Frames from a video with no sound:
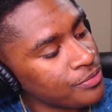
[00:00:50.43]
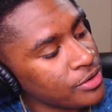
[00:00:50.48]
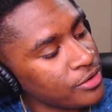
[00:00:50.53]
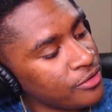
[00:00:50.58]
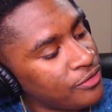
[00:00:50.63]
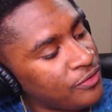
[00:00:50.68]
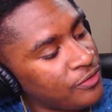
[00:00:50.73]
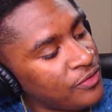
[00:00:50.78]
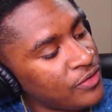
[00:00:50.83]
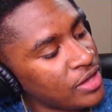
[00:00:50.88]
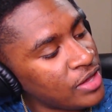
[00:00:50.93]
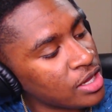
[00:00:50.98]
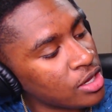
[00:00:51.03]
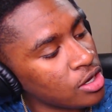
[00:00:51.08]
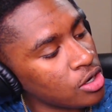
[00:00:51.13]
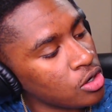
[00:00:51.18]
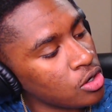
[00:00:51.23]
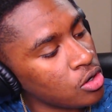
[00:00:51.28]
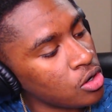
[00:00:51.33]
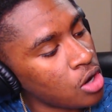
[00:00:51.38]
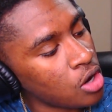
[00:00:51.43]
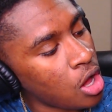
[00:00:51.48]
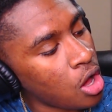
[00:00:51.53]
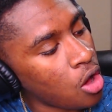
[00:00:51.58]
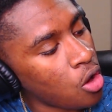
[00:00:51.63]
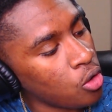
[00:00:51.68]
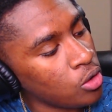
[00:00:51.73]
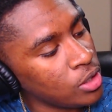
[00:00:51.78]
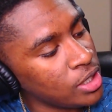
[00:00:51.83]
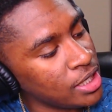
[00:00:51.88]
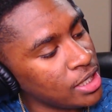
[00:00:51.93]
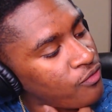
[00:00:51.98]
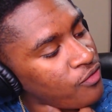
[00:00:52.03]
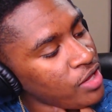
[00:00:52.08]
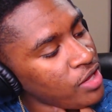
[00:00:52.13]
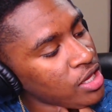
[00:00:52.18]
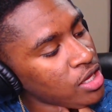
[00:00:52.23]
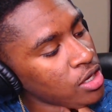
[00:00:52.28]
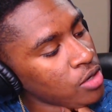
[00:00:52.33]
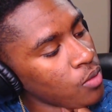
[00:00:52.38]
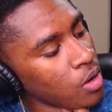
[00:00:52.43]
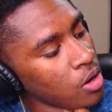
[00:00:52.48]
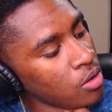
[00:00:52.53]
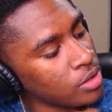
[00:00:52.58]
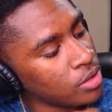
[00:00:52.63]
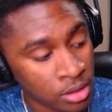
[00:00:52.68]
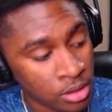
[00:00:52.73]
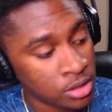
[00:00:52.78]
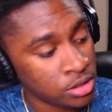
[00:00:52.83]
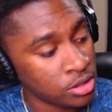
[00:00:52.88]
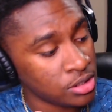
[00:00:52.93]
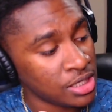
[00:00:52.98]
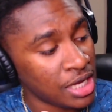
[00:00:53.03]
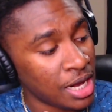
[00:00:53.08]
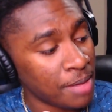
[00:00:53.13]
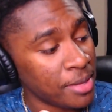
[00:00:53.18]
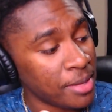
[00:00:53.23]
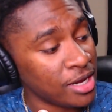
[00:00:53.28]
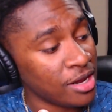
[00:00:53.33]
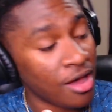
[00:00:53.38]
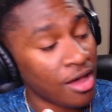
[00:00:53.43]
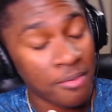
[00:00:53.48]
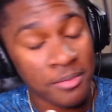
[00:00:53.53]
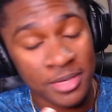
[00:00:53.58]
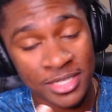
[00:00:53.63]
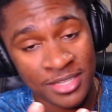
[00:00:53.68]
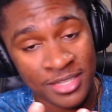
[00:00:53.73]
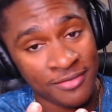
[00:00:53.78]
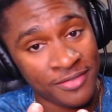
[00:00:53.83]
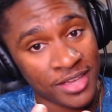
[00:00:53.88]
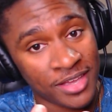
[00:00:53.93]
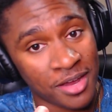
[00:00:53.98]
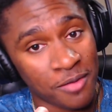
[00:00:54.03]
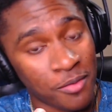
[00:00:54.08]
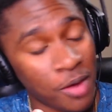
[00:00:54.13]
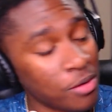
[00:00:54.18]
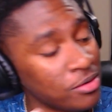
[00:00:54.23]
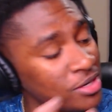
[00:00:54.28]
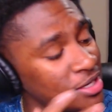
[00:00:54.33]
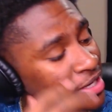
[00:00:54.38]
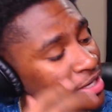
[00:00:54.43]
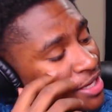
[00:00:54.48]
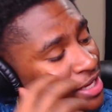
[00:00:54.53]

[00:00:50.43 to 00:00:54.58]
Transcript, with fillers: figuerole. So shout out my dog, Mr. Figuerole.